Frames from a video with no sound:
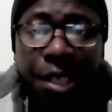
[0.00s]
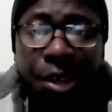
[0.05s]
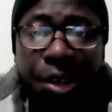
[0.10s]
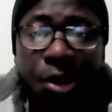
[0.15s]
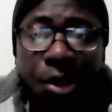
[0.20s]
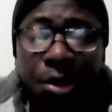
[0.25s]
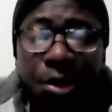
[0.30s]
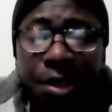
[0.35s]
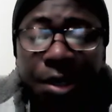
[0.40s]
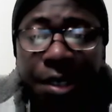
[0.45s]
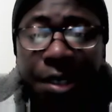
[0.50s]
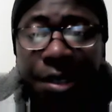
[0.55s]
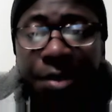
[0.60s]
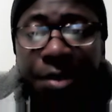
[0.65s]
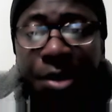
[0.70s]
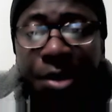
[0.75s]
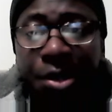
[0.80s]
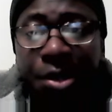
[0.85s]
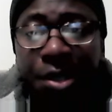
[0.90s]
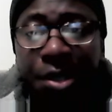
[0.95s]
cause
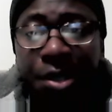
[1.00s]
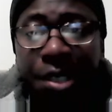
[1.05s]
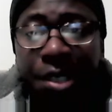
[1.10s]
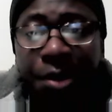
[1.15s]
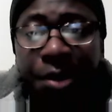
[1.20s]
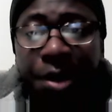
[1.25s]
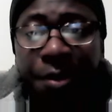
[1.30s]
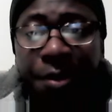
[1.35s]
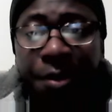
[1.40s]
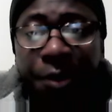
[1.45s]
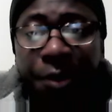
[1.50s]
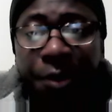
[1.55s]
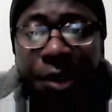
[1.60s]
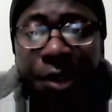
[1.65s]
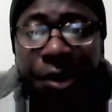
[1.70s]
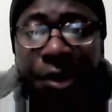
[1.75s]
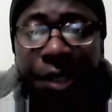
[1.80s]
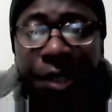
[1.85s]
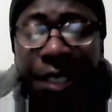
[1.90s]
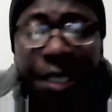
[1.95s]
customers to stay with them for
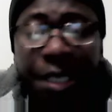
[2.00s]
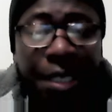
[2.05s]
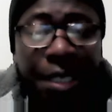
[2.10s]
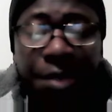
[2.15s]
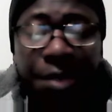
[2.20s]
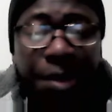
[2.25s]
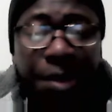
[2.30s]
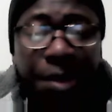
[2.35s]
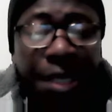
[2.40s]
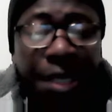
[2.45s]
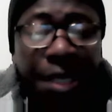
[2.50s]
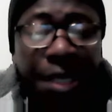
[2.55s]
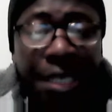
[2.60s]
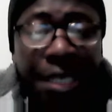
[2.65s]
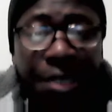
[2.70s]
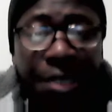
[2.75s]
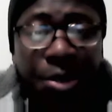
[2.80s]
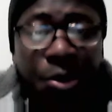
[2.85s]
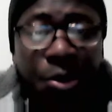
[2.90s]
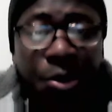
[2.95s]
long. And it doesn't mean that
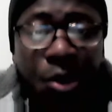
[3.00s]
as a